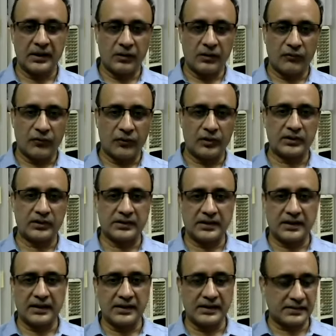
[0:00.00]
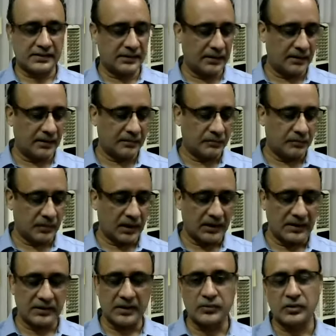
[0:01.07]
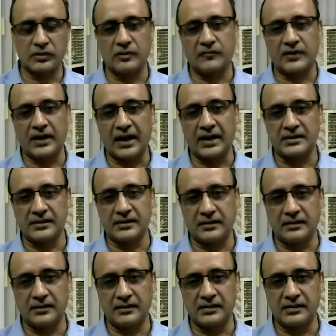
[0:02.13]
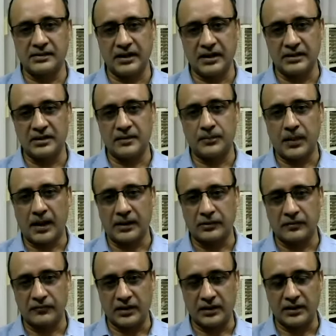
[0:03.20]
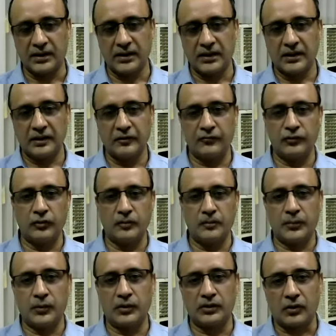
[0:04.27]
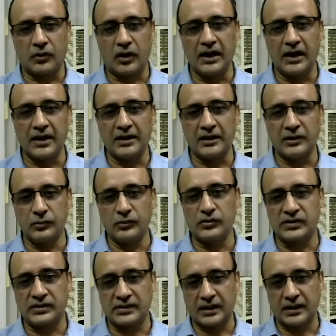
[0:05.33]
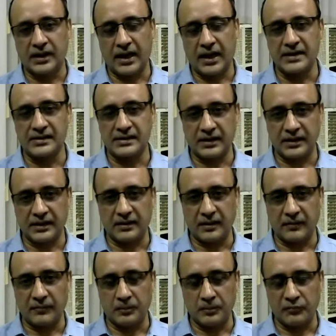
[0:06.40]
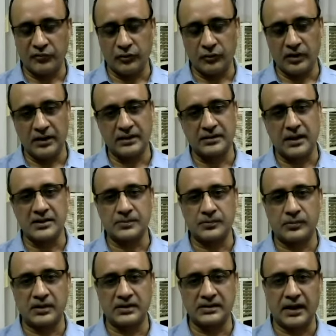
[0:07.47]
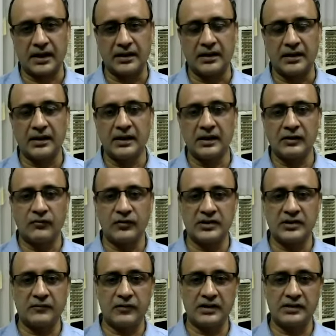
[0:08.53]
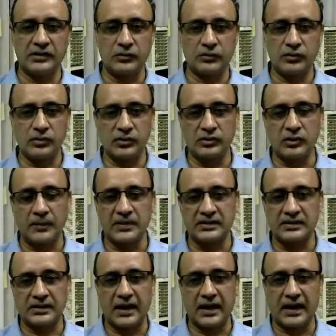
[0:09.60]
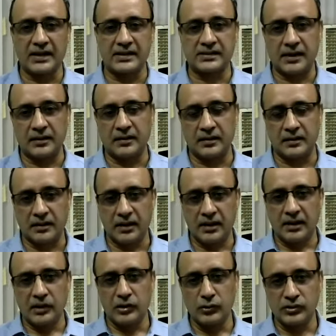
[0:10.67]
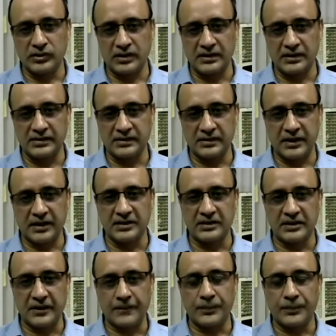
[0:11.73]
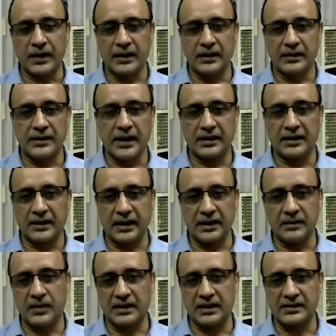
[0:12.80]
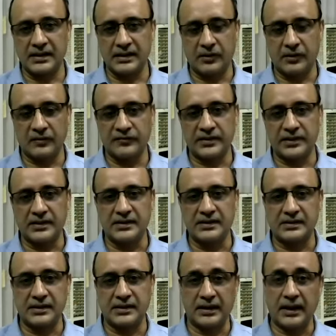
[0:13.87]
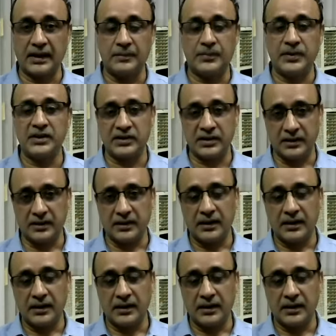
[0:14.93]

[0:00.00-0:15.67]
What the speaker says: Fourth is the consumption of gas in the CNG part of it. If you import oil and use as a fuel in transport side, vis-a-vis you use domestic gas and use it in CNG, that again makes a lot of sense. Then LPG.